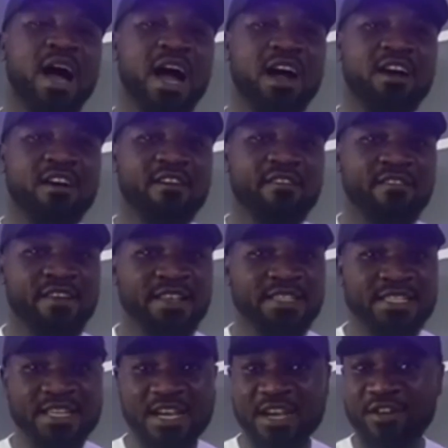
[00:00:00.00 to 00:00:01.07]

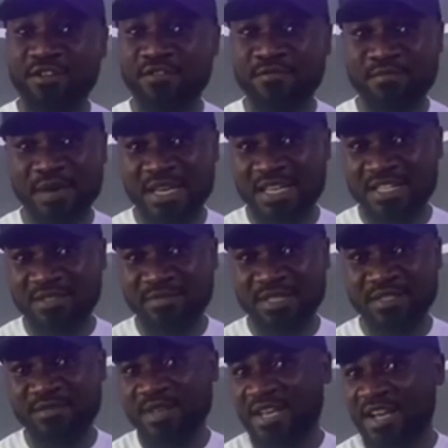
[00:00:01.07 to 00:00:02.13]
accurate kind of
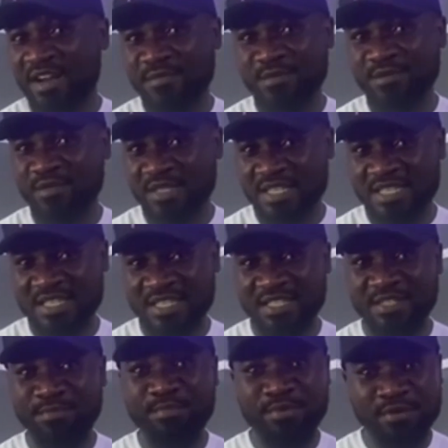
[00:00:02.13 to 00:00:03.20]
management when it comes to these
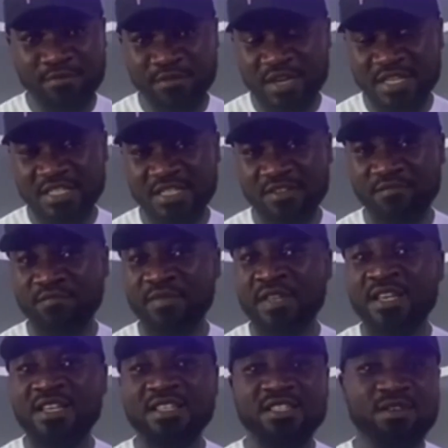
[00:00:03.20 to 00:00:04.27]
things. Prevention
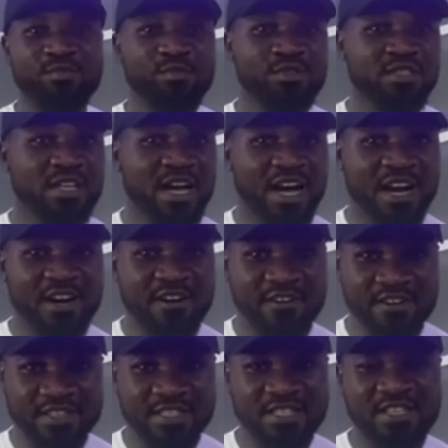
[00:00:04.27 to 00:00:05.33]
is the most
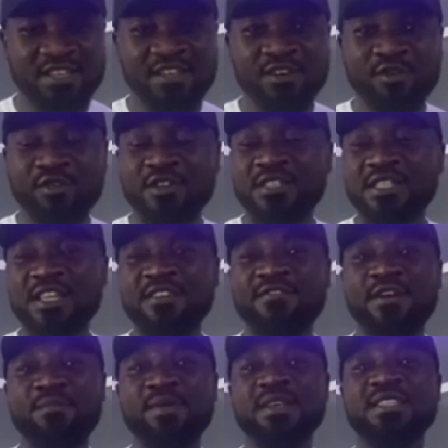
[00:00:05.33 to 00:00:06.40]
accurate. Because
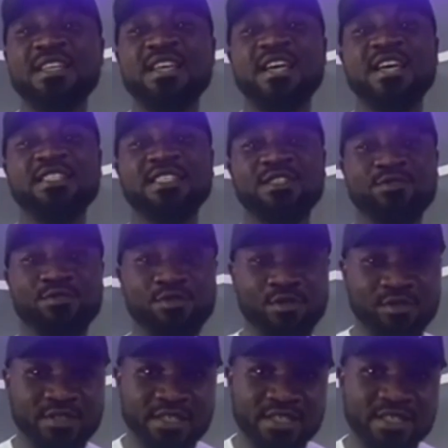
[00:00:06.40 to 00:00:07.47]
if the person gets into
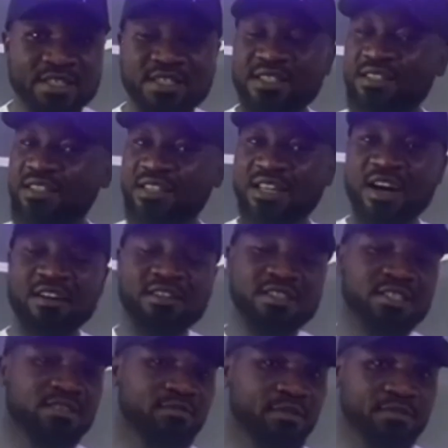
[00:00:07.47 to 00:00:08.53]
toxicity, now
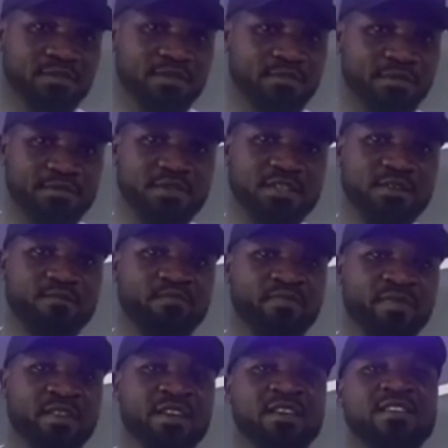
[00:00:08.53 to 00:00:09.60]
it is 50-50.
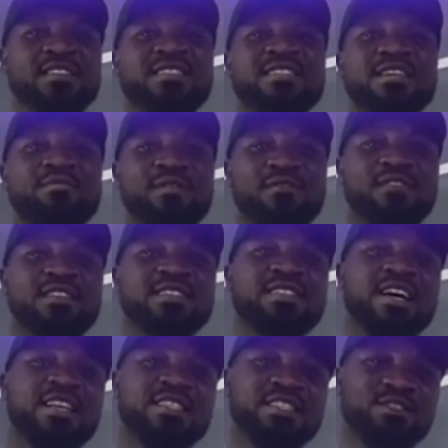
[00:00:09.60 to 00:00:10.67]
Some of these
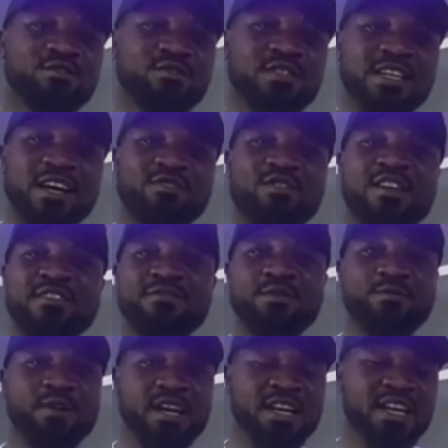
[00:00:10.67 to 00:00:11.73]
antidotes are not
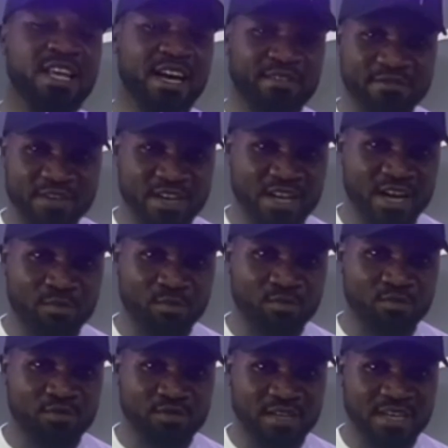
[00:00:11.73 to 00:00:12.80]
even readily available.
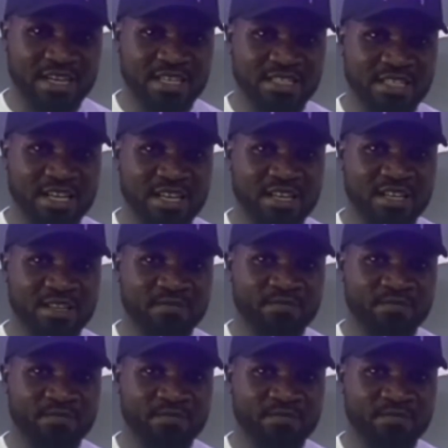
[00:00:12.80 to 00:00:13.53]
You understand?